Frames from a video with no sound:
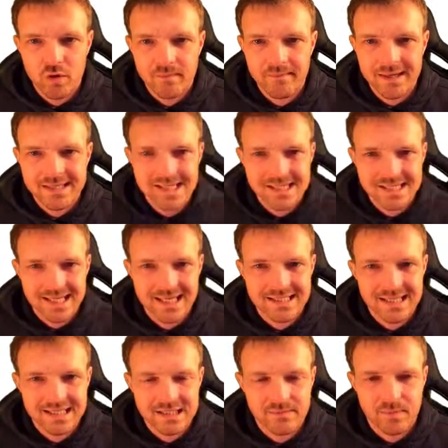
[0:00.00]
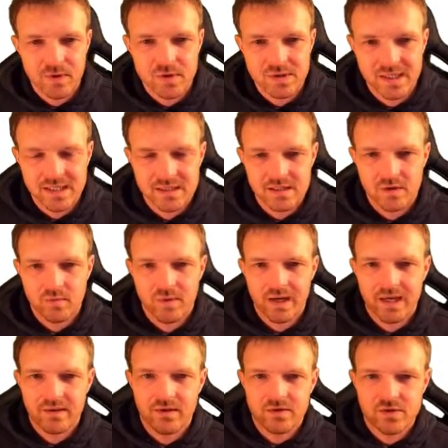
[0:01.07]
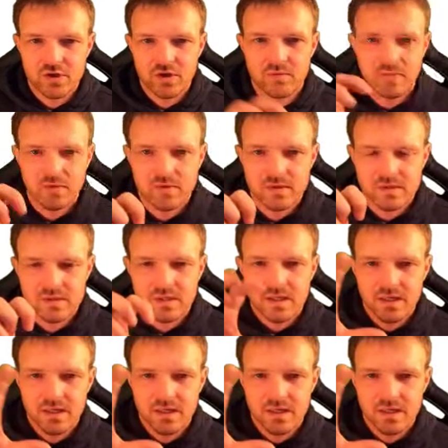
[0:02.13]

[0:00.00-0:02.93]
a metastatic deposit, so where the tumour is,